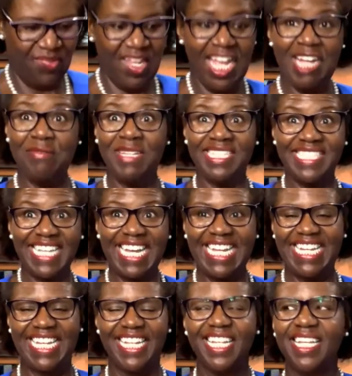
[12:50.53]
I'm
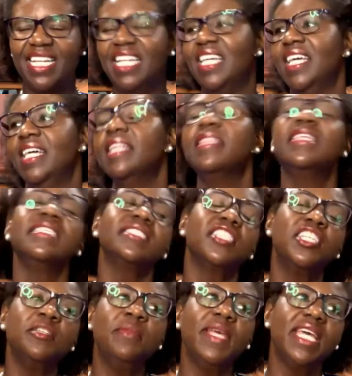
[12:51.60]
excited. This
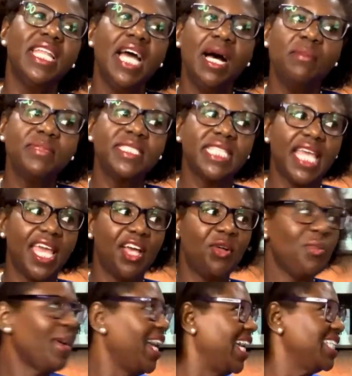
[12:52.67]
could be an upscale
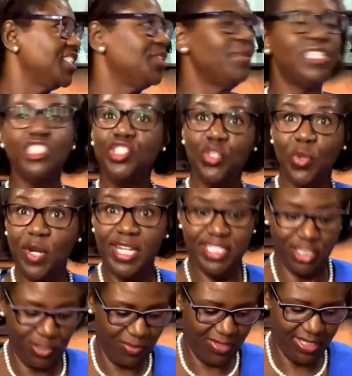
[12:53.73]
way to enjoy
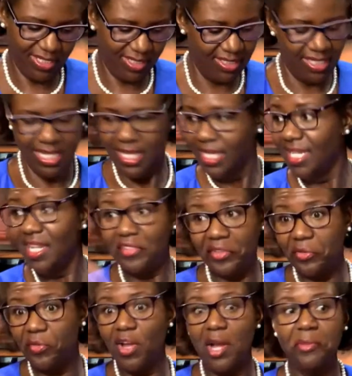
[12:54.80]
tuna. Nothing
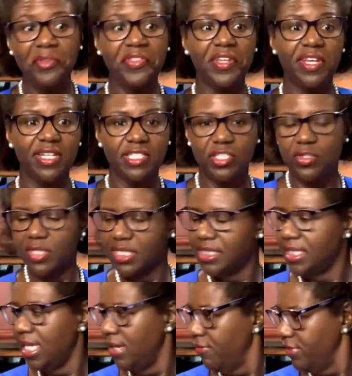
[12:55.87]
wrong with a good tuna
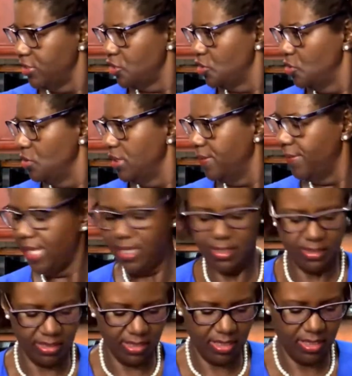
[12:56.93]
sandwich, tuna
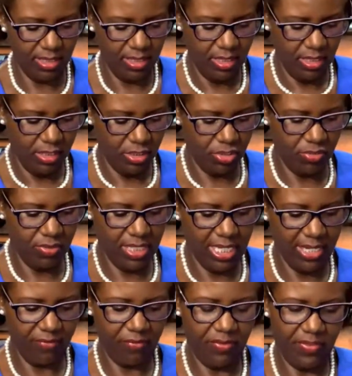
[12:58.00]
melt, tuna
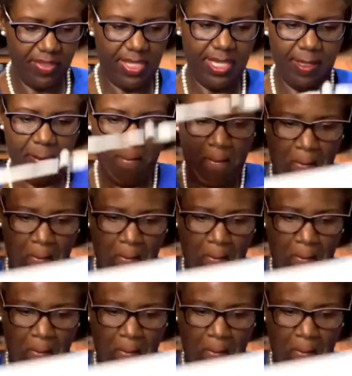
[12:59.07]
everything.